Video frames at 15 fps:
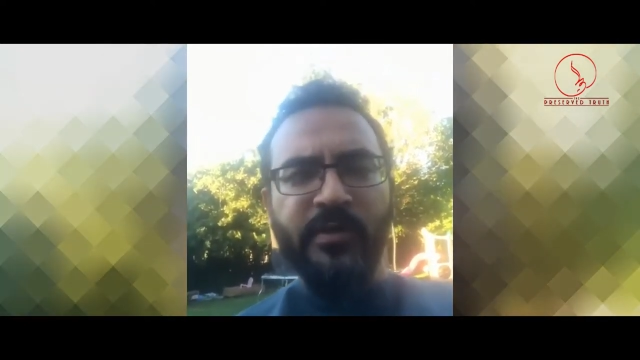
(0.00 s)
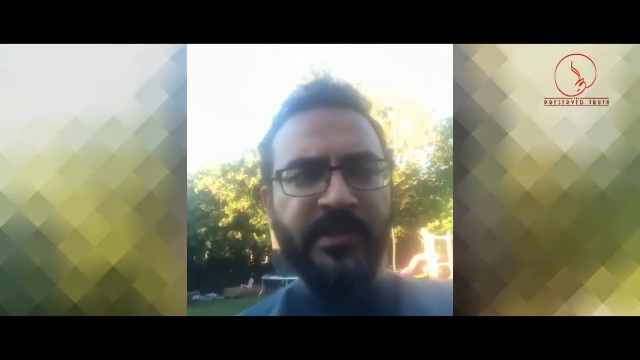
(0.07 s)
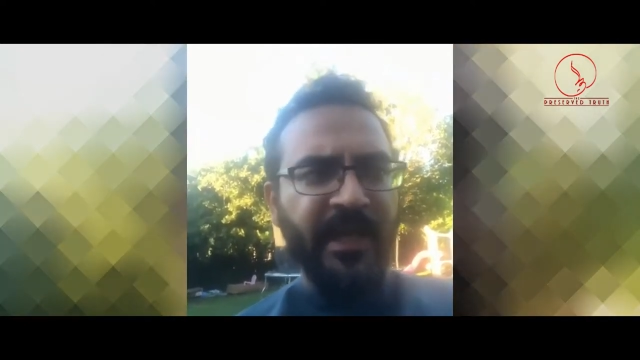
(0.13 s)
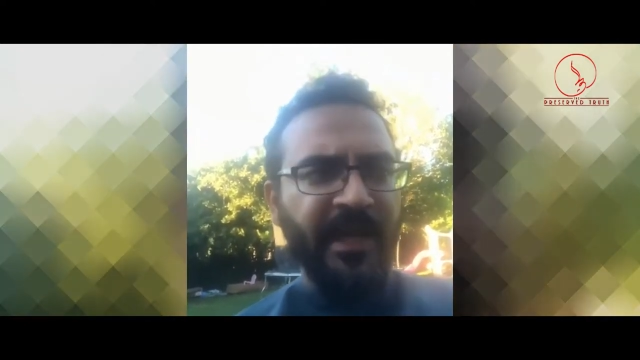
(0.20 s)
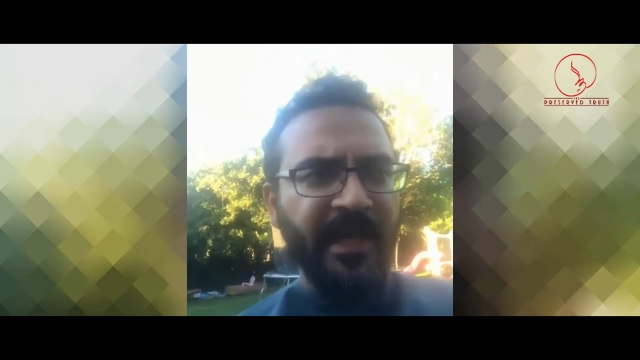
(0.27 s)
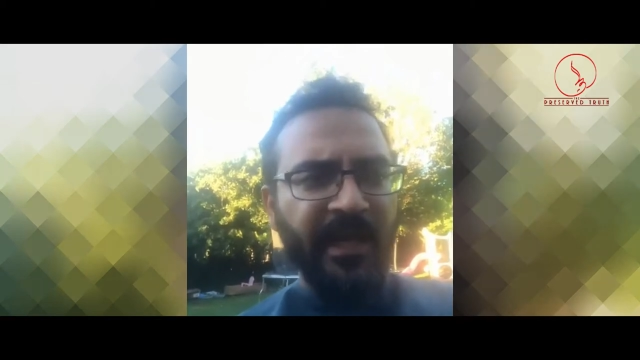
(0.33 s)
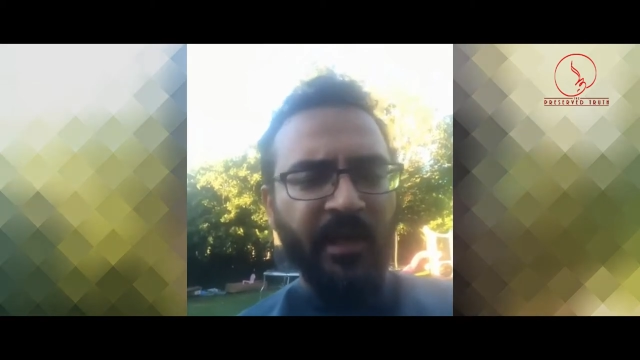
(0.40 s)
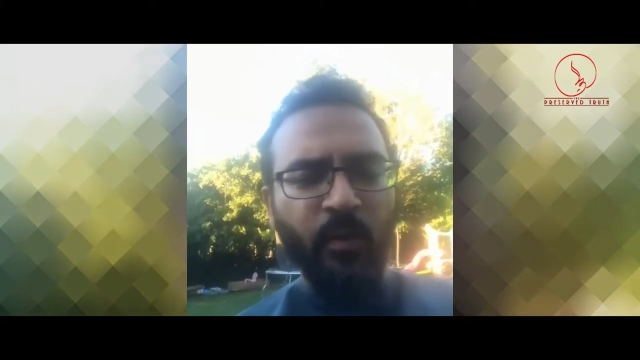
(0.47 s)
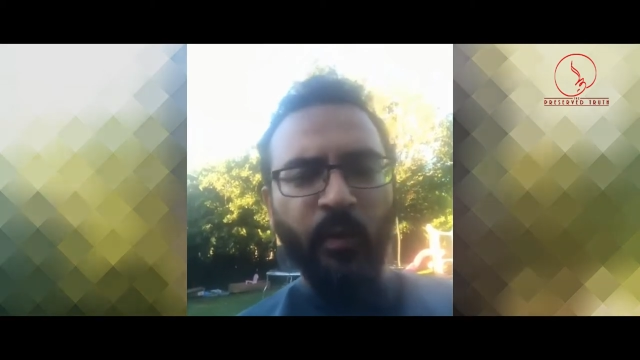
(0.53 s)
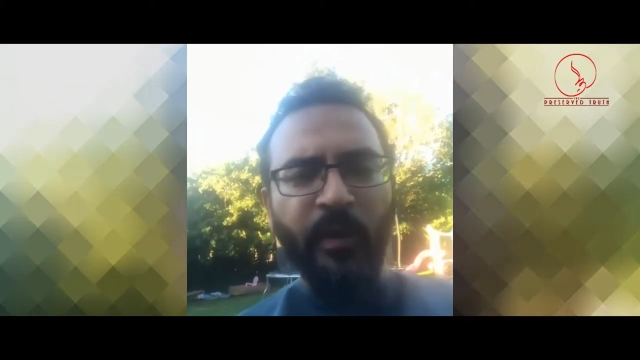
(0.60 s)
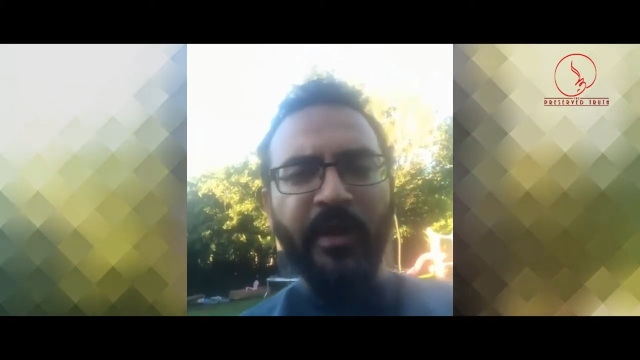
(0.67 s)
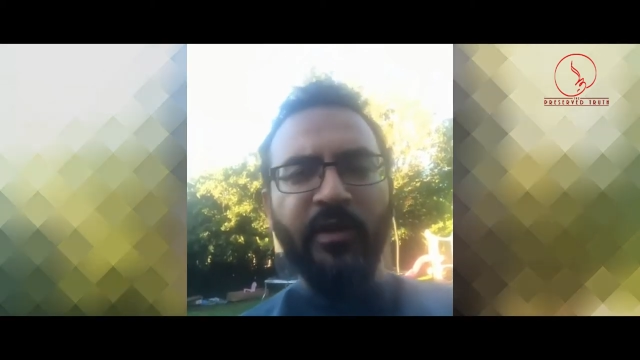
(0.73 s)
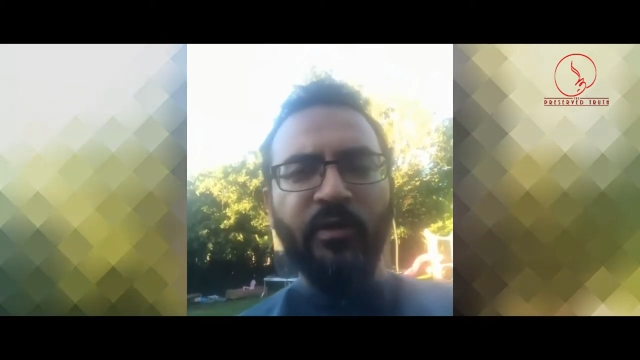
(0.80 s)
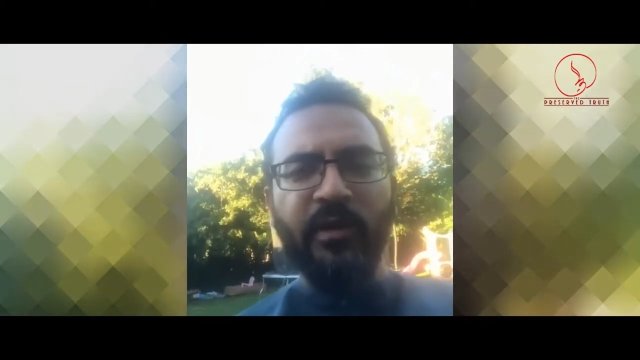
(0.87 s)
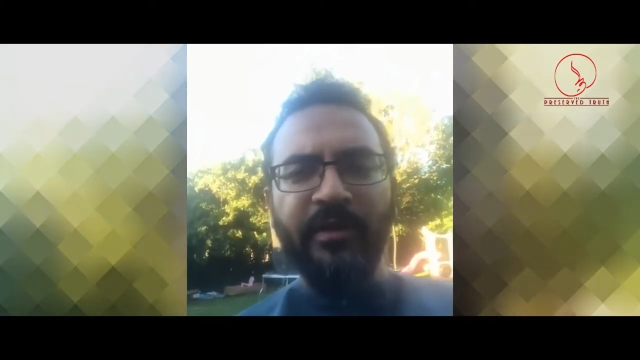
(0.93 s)
stay and
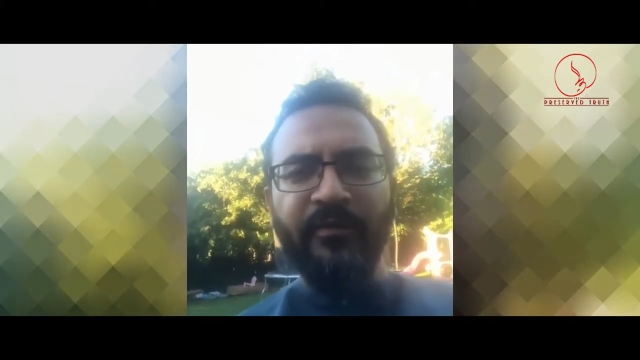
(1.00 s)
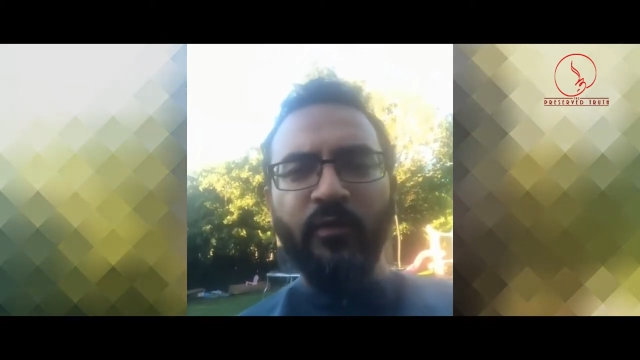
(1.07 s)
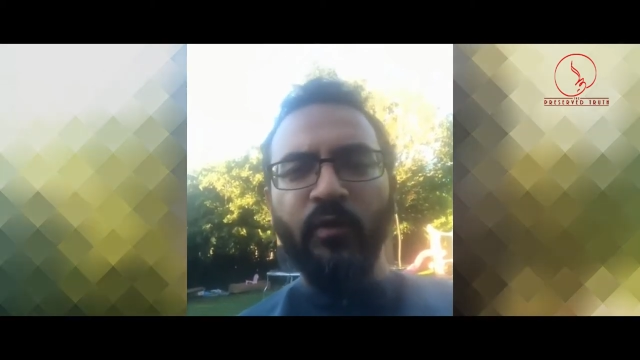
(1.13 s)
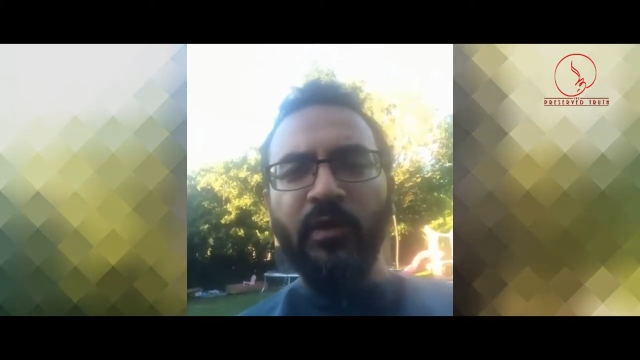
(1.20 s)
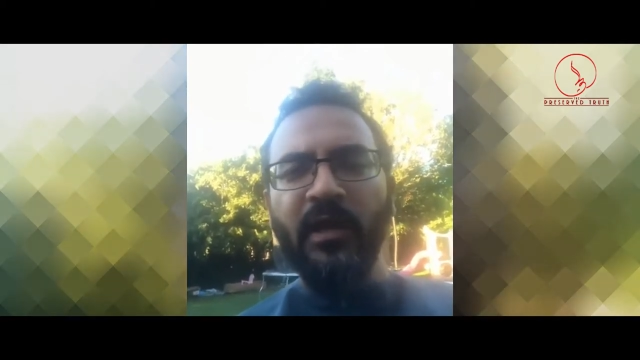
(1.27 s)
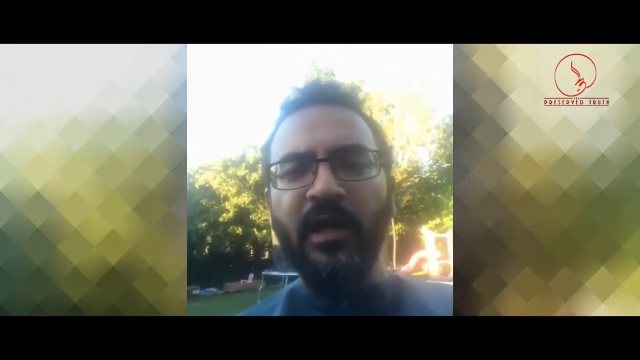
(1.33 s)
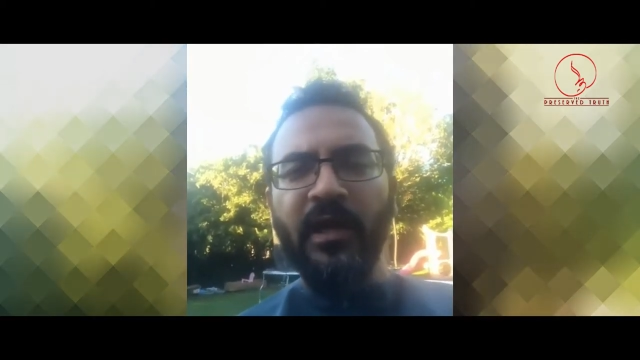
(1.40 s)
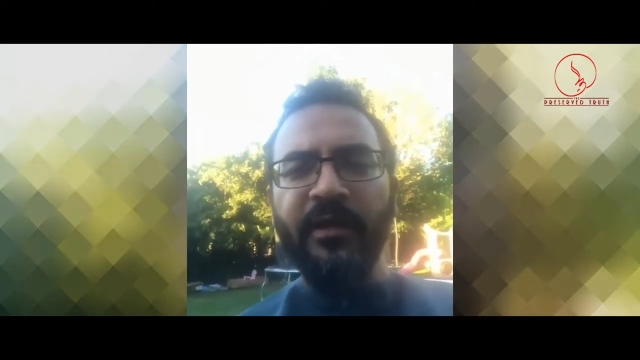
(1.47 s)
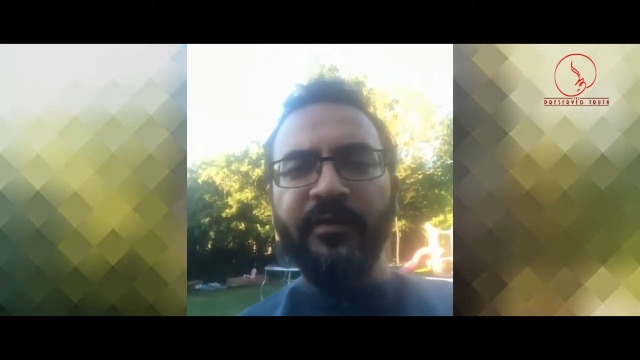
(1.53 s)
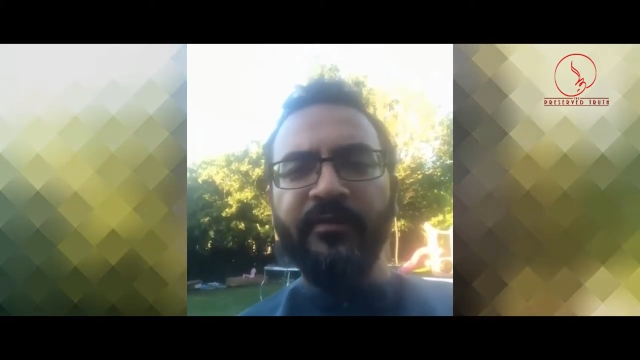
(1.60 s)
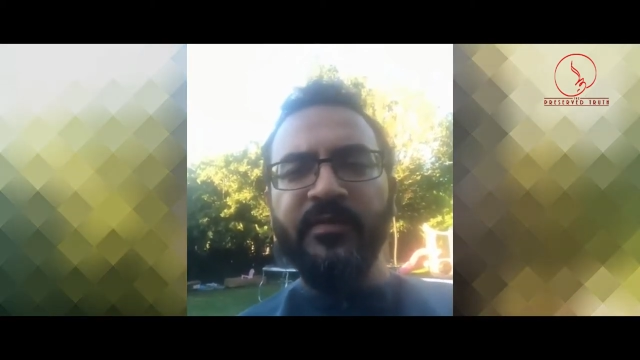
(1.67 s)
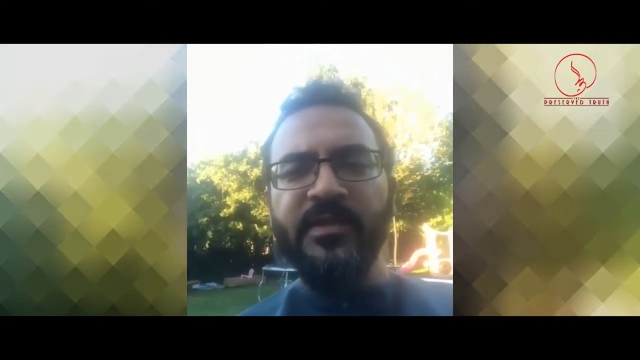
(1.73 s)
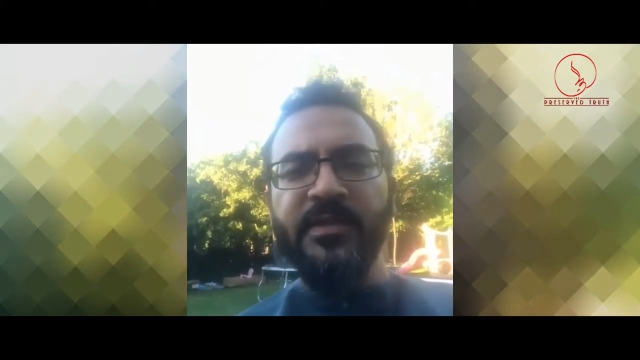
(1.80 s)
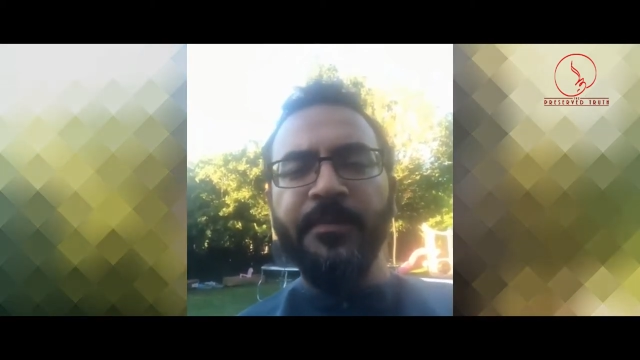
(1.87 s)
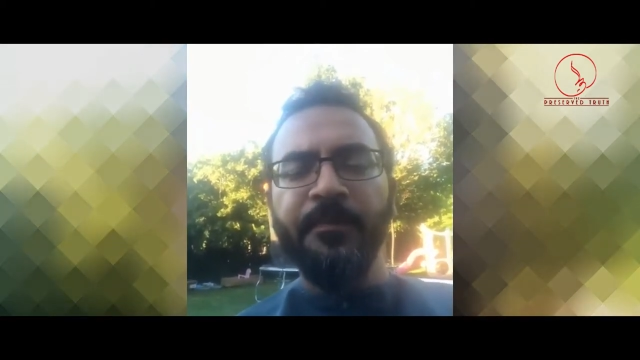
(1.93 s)
where you live your
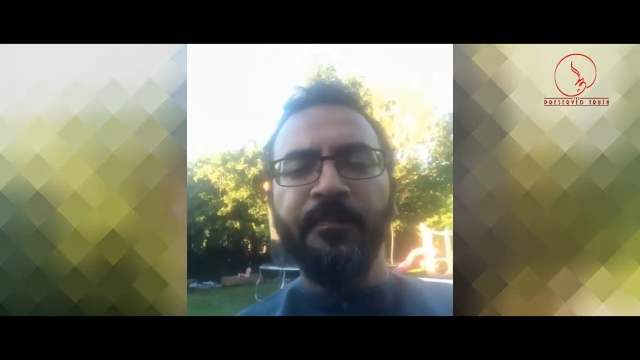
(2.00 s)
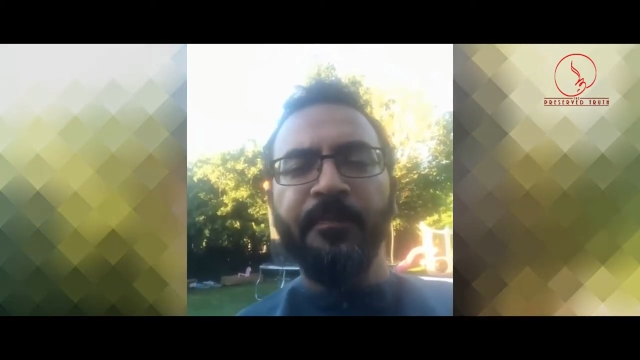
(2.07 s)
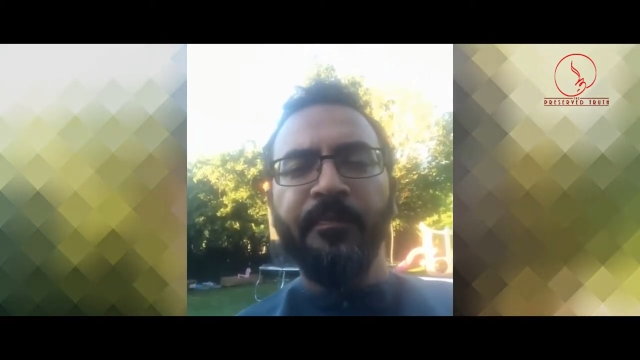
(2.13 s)
lives.